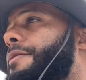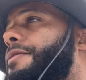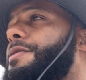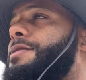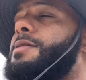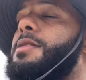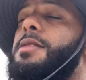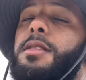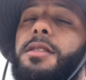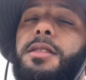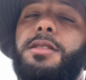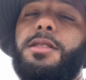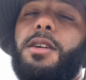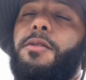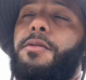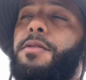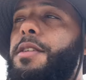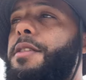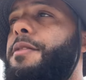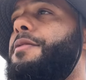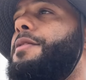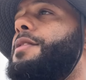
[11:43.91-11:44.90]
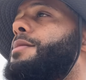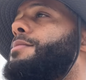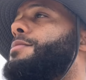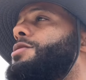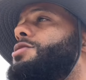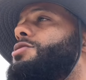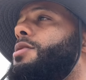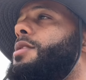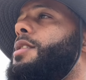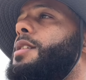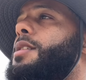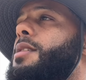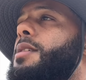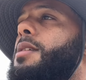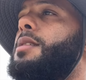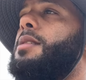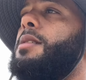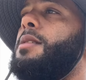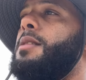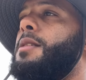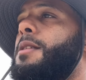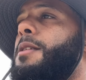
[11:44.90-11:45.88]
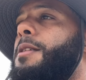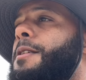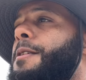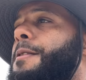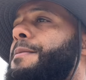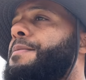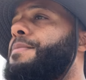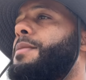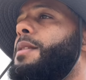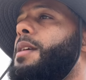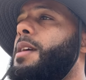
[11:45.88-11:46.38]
facilities over there for him to train in.